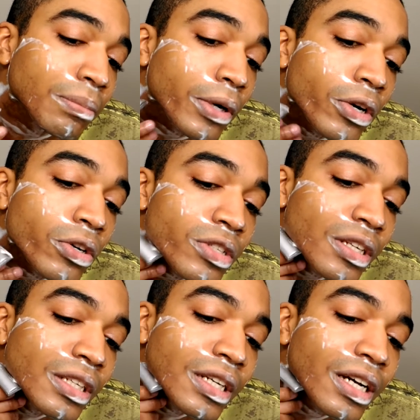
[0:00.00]

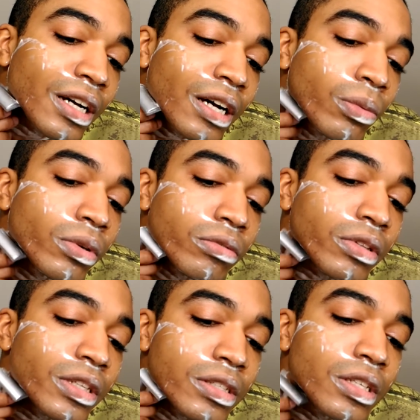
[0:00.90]
personally, I wouldn't
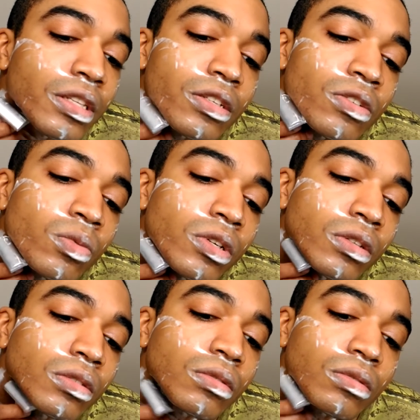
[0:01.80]
really see this as one.